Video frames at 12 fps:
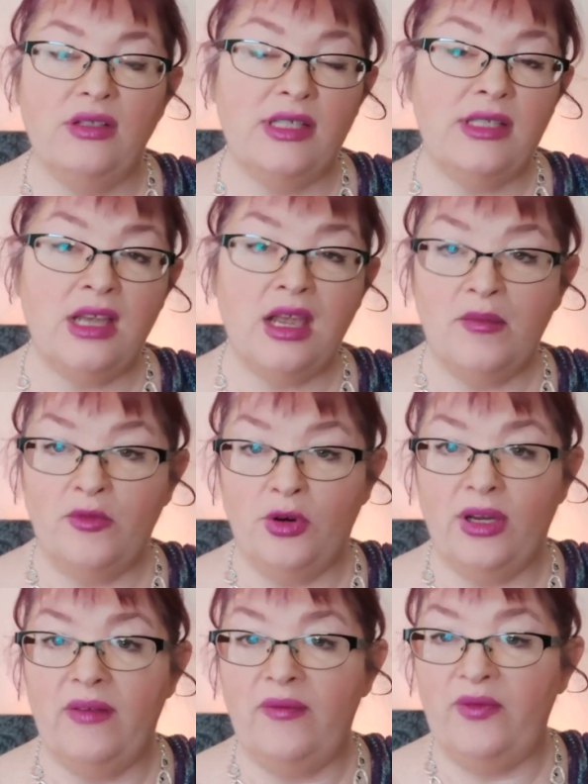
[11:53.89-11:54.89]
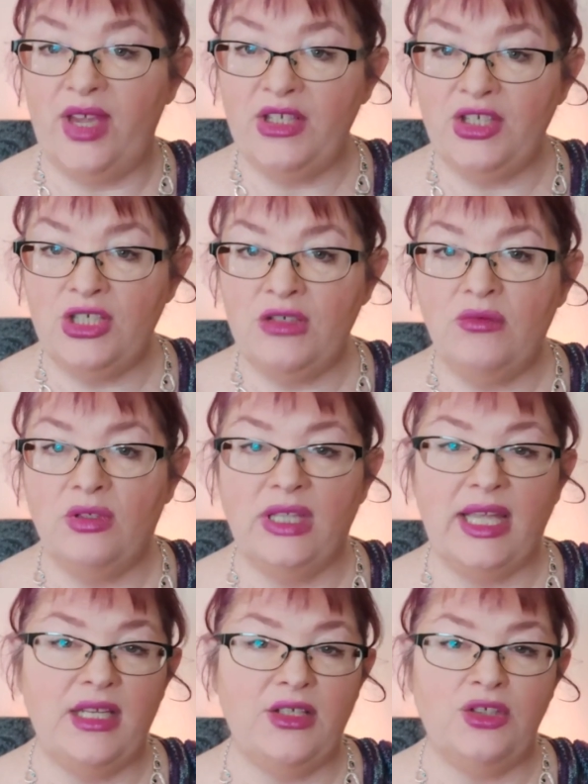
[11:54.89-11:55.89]
this time for an infection
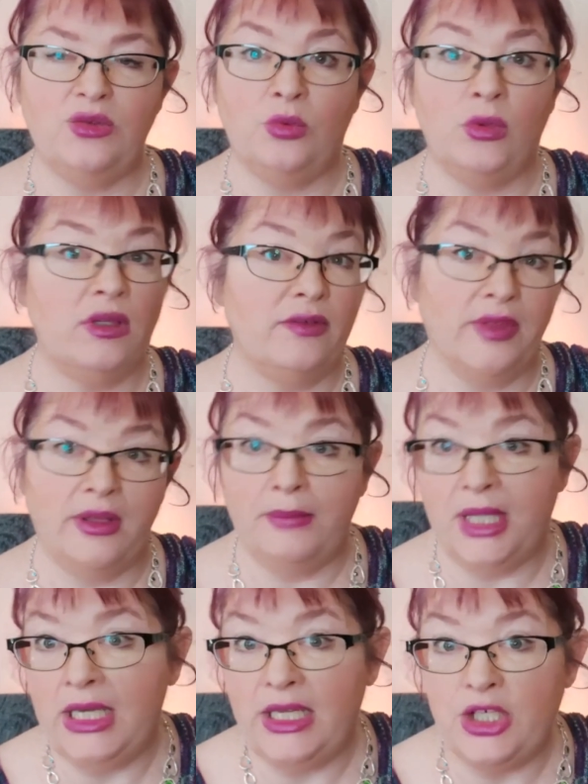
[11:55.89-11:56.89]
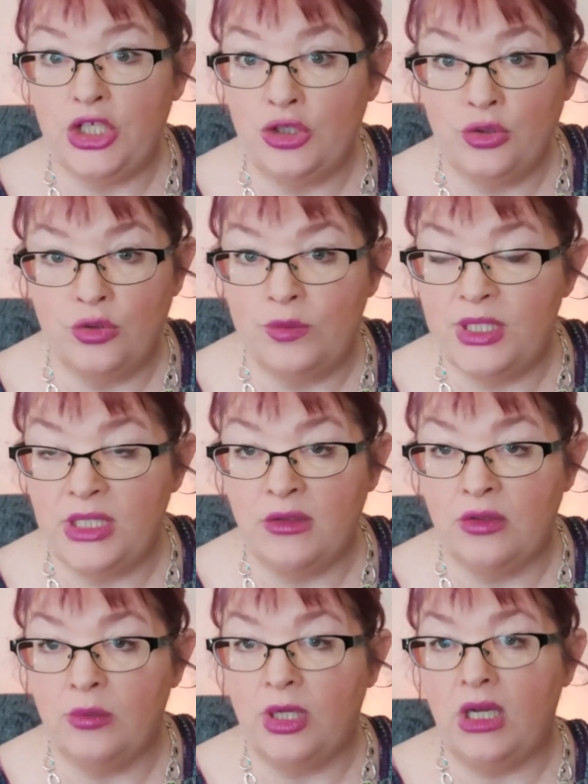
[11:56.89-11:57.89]
related to one of the many tubes in
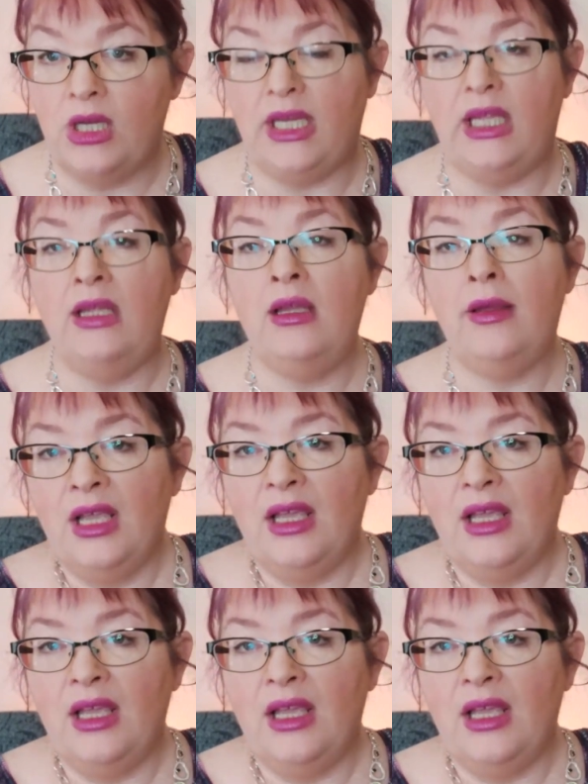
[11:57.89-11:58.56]
her body.